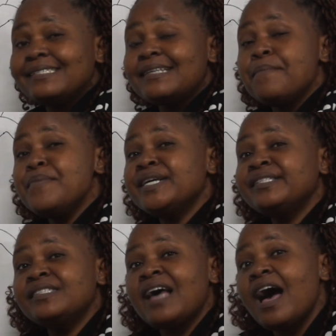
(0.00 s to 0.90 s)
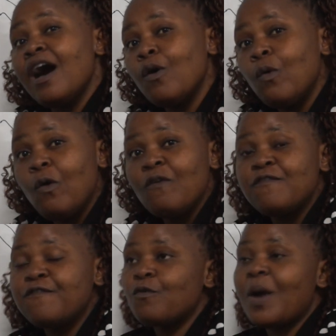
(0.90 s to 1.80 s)
is a mixture
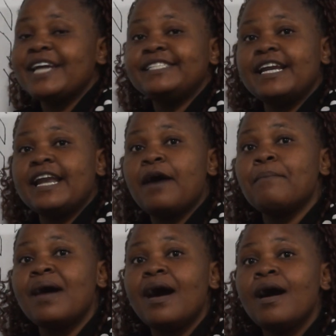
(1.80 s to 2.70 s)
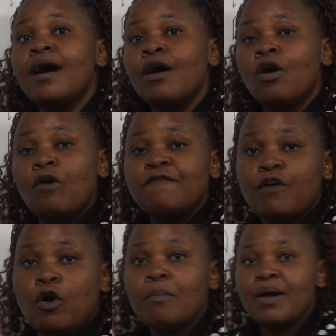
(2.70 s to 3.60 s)
of quite a number
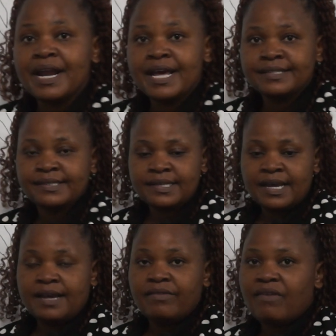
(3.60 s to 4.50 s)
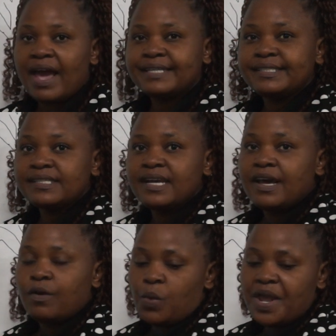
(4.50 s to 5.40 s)
of components, right?
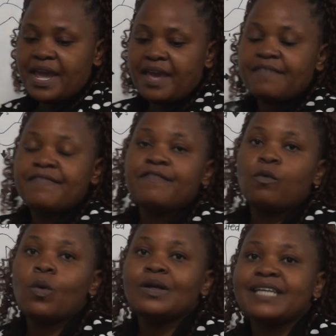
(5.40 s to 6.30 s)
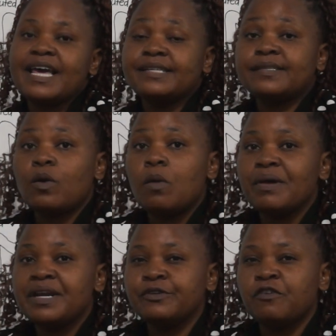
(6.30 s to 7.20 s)
We have water as a
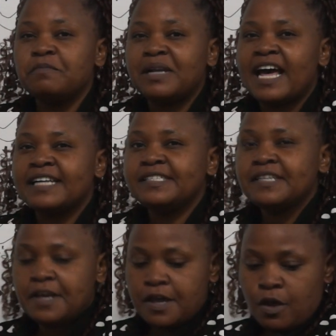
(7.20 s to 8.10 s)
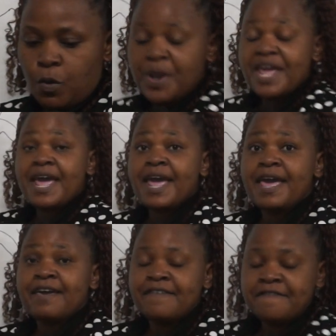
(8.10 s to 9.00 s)
component of blood, we
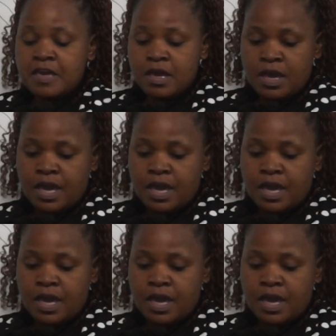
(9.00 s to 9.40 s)
have